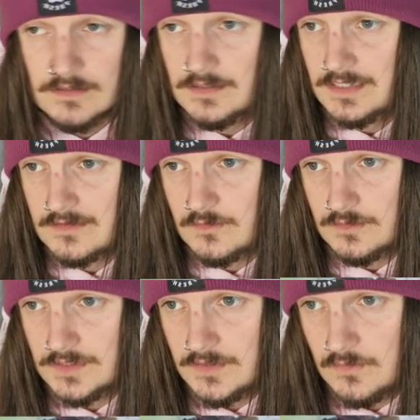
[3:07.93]
Goliath
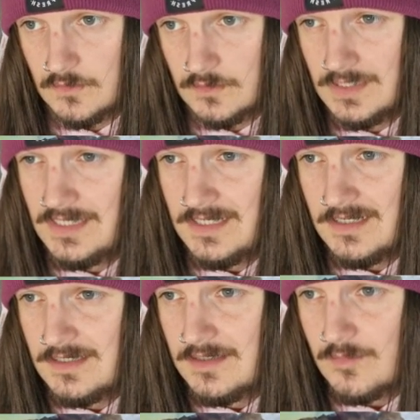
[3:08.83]
Gauntlet or
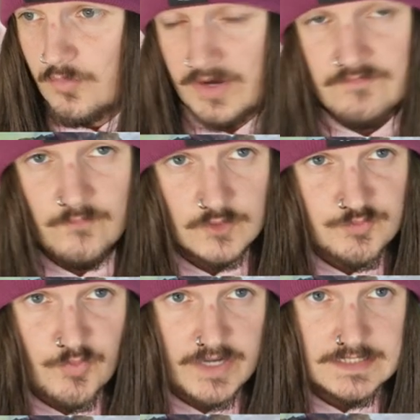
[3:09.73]
Brave
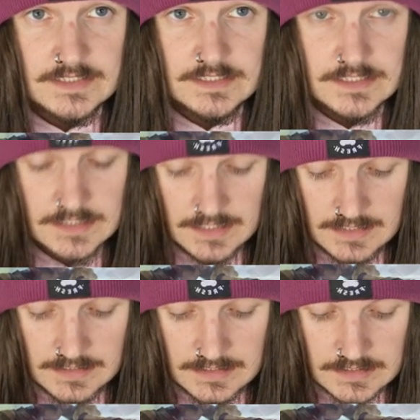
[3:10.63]
Forge Braces
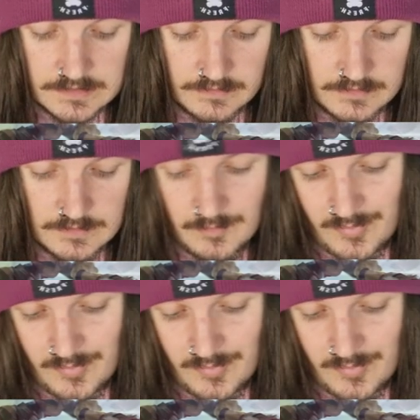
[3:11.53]
in this slot,